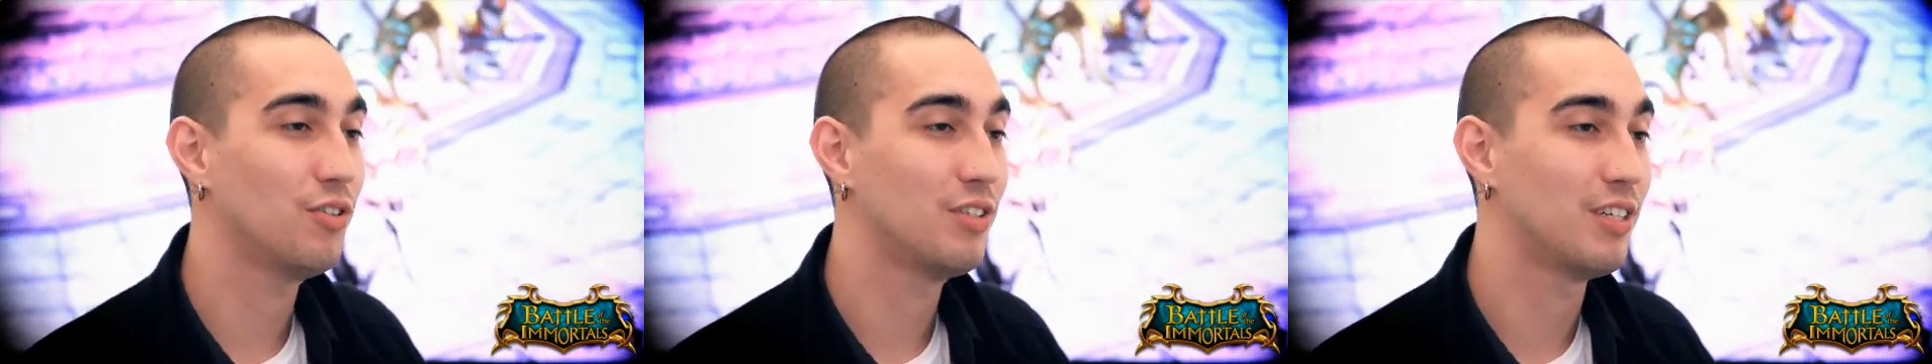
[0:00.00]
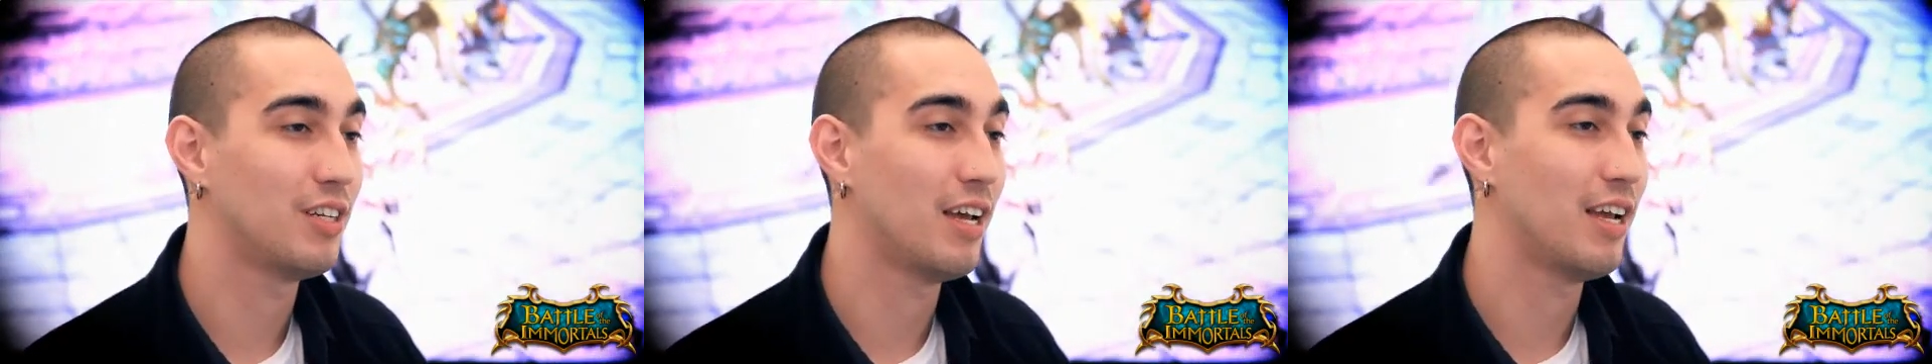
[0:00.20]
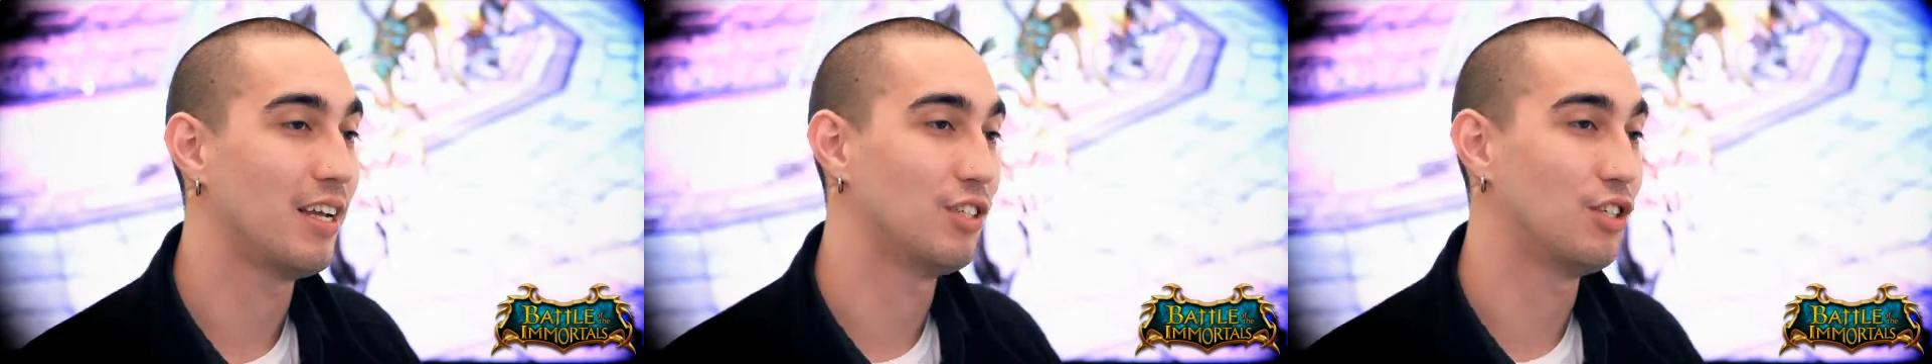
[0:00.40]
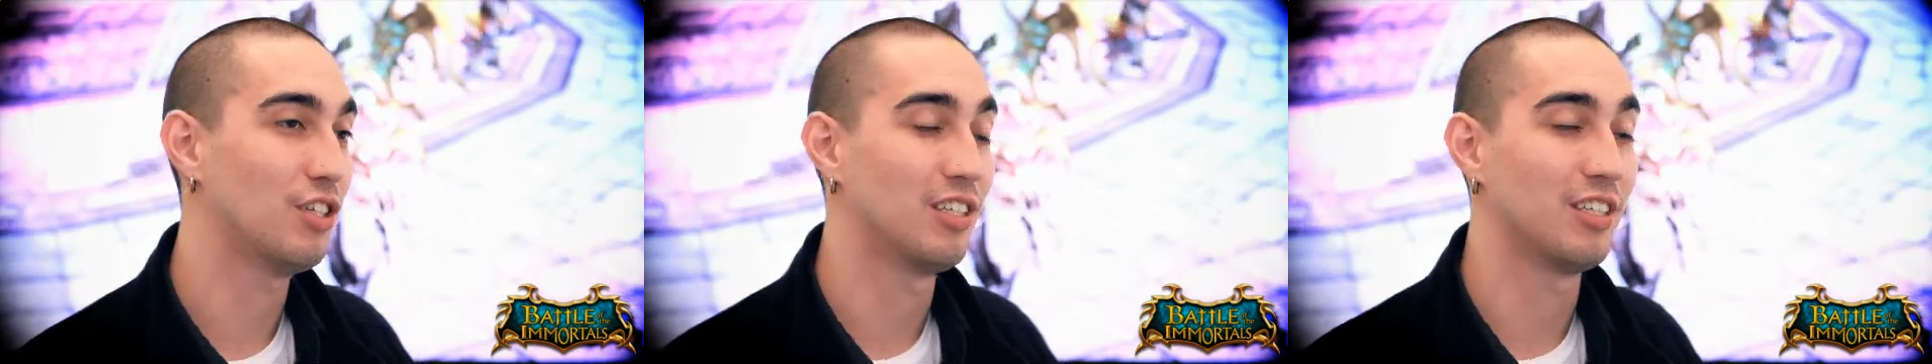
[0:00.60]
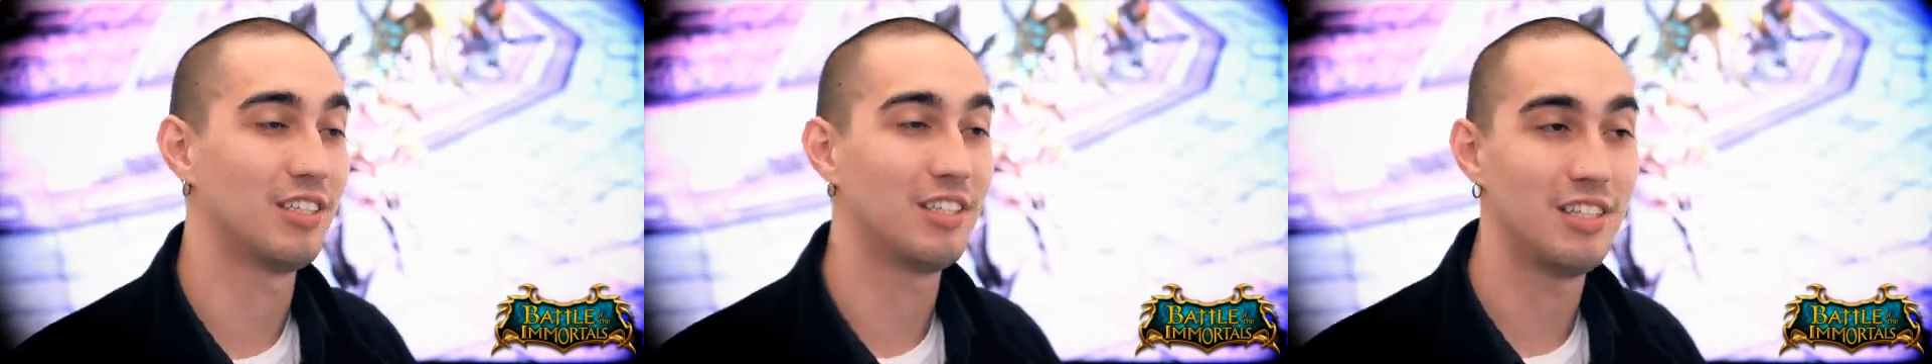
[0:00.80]
you today is
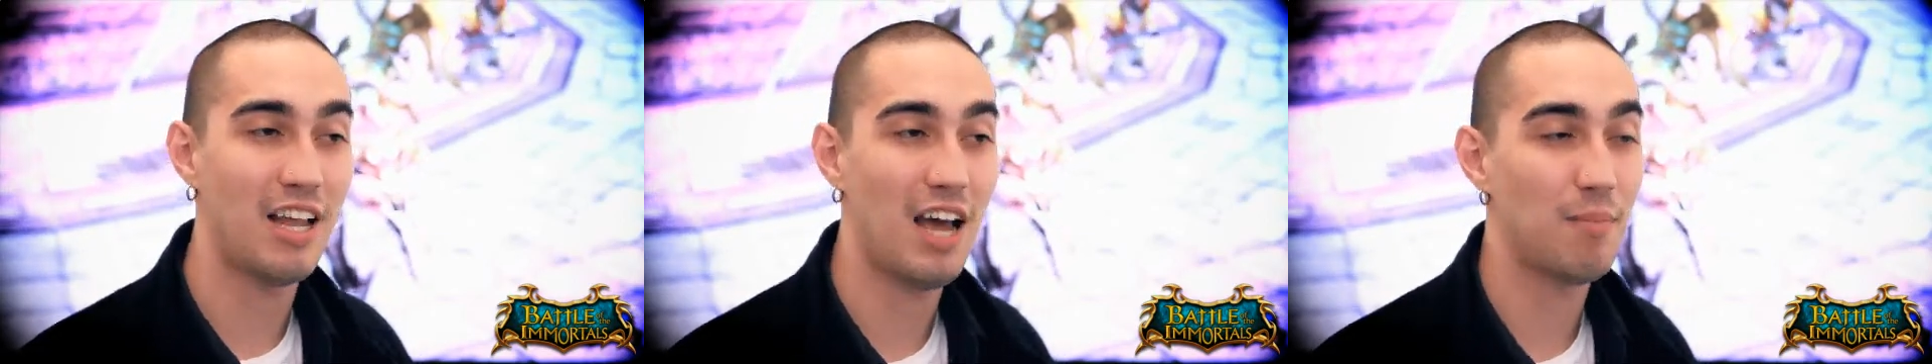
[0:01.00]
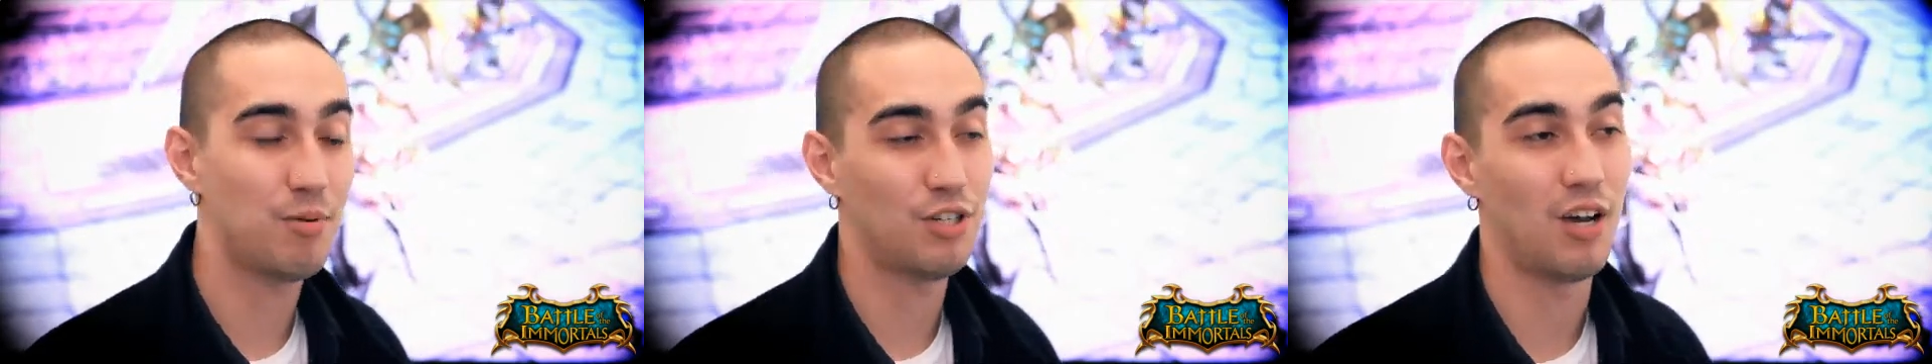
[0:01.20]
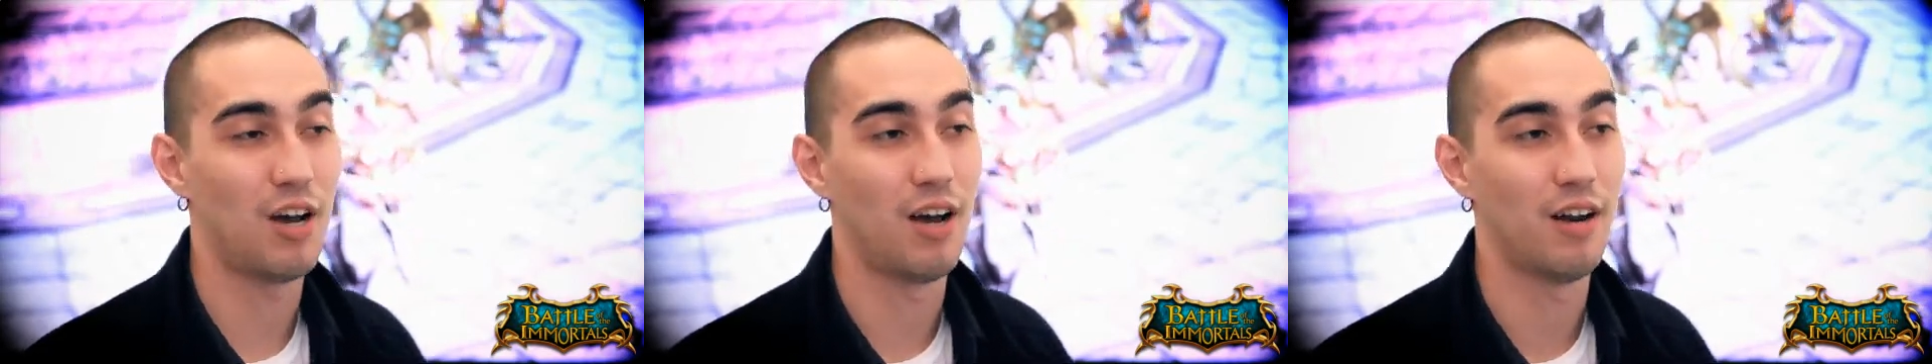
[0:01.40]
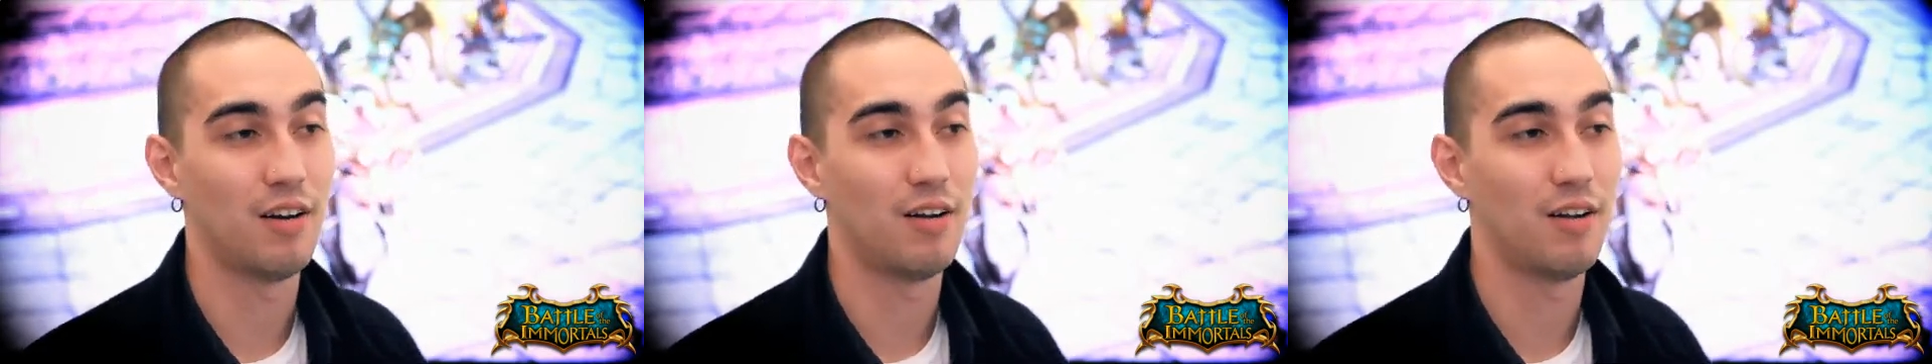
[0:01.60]
just a snapshot